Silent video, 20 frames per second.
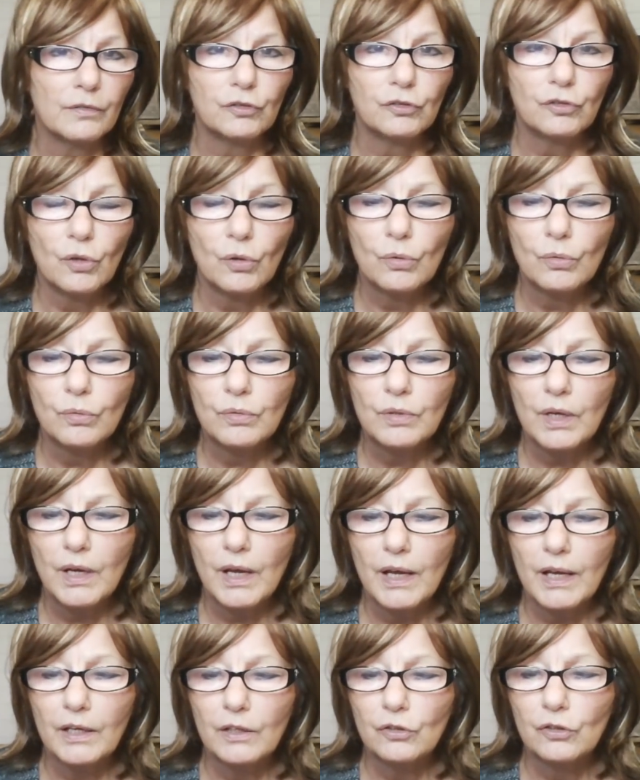shown
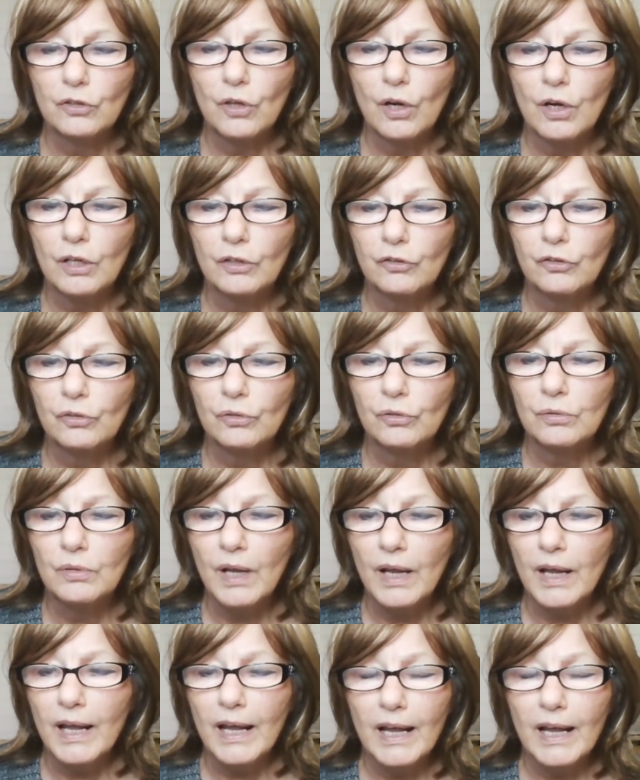and taught you,